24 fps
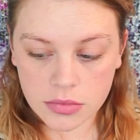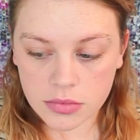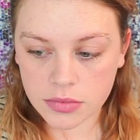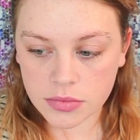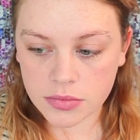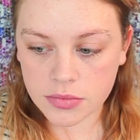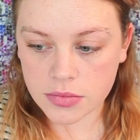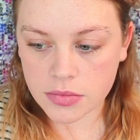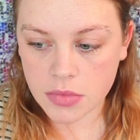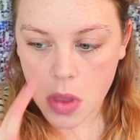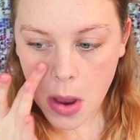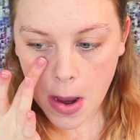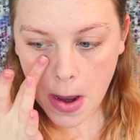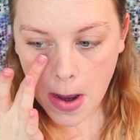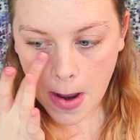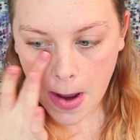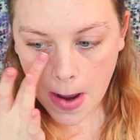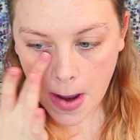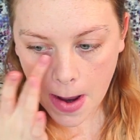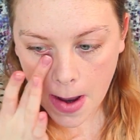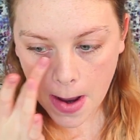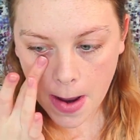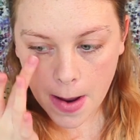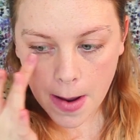
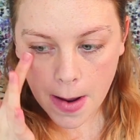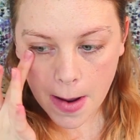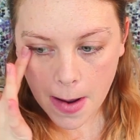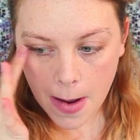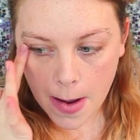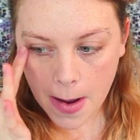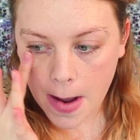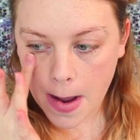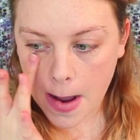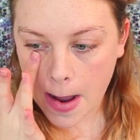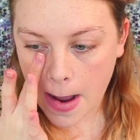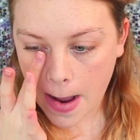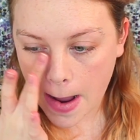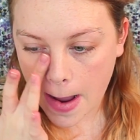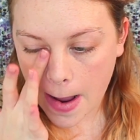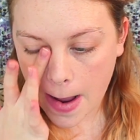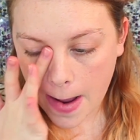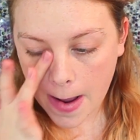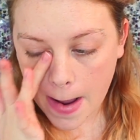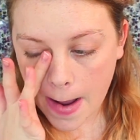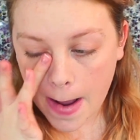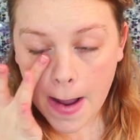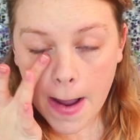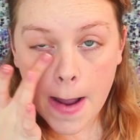And this is
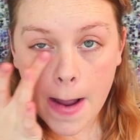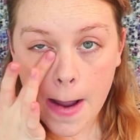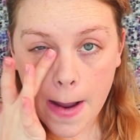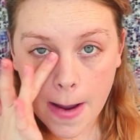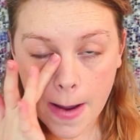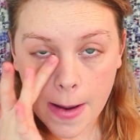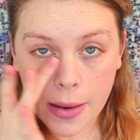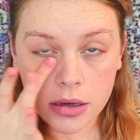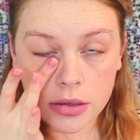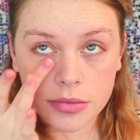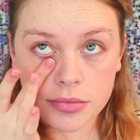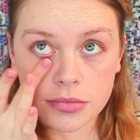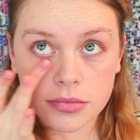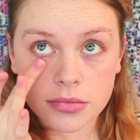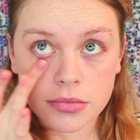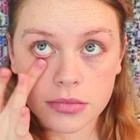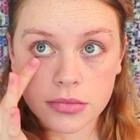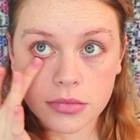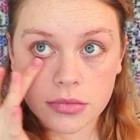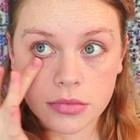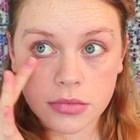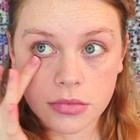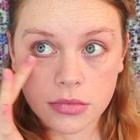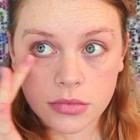just to
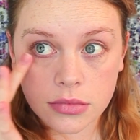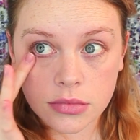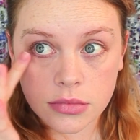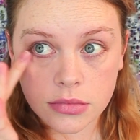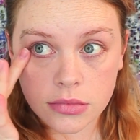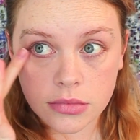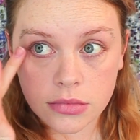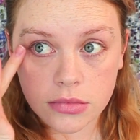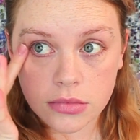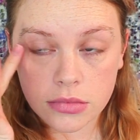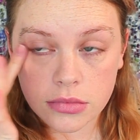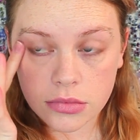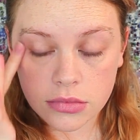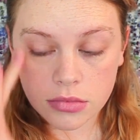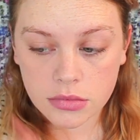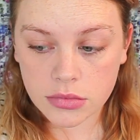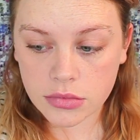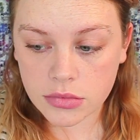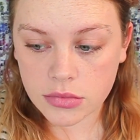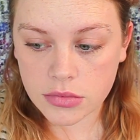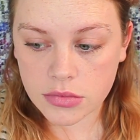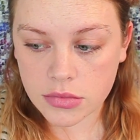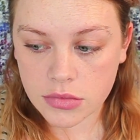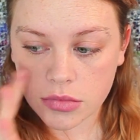correct the dark
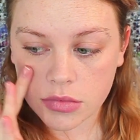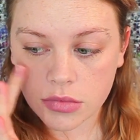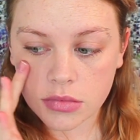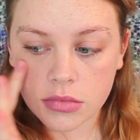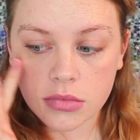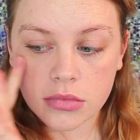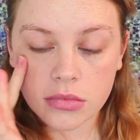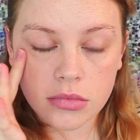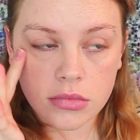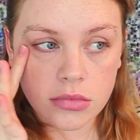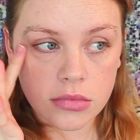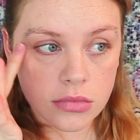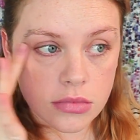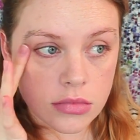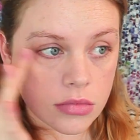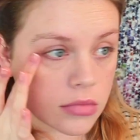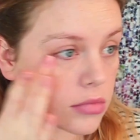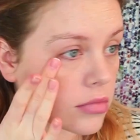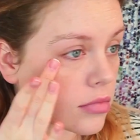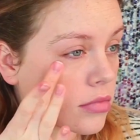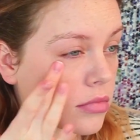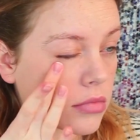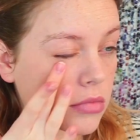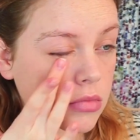circles and
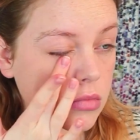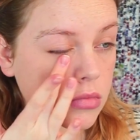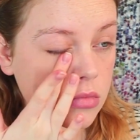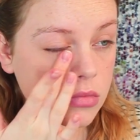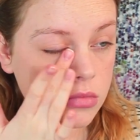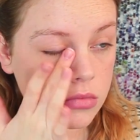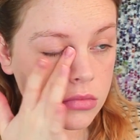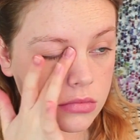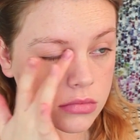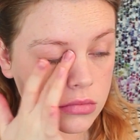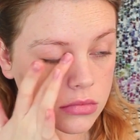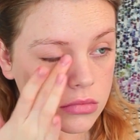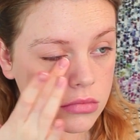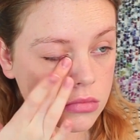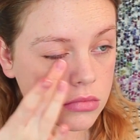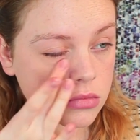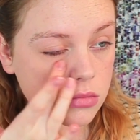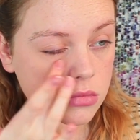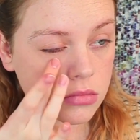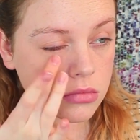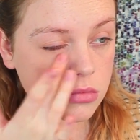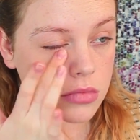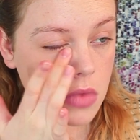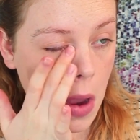cover up some of the
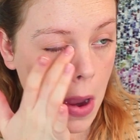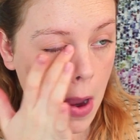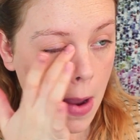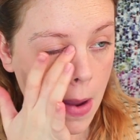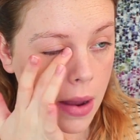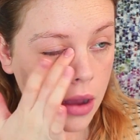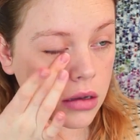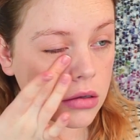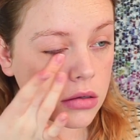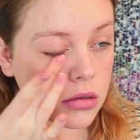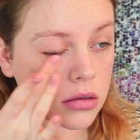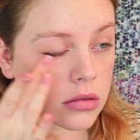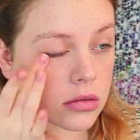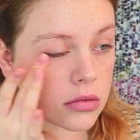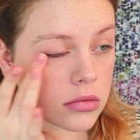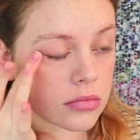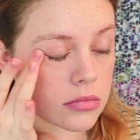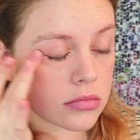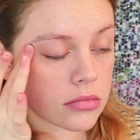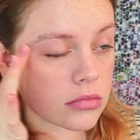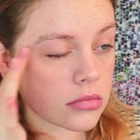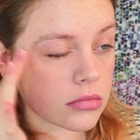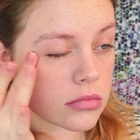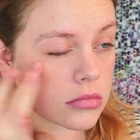redness that I get on the
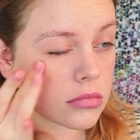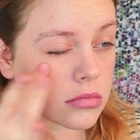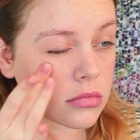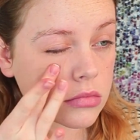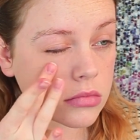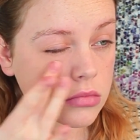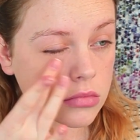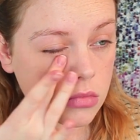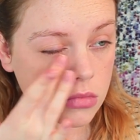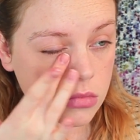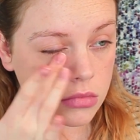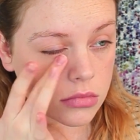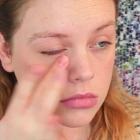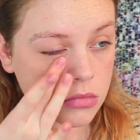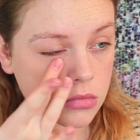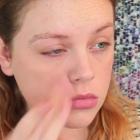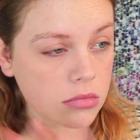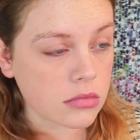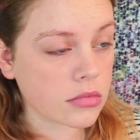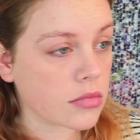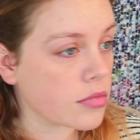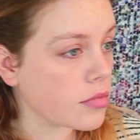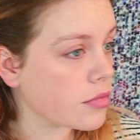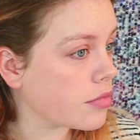tops of my
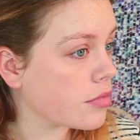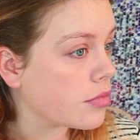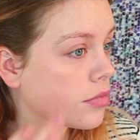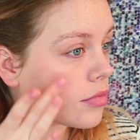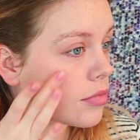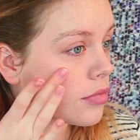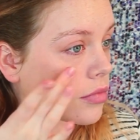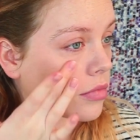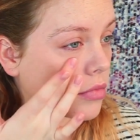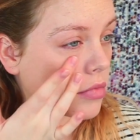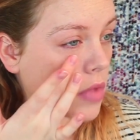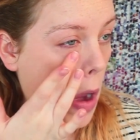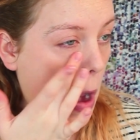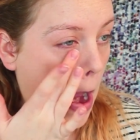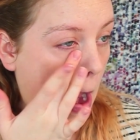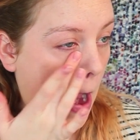cheekbones.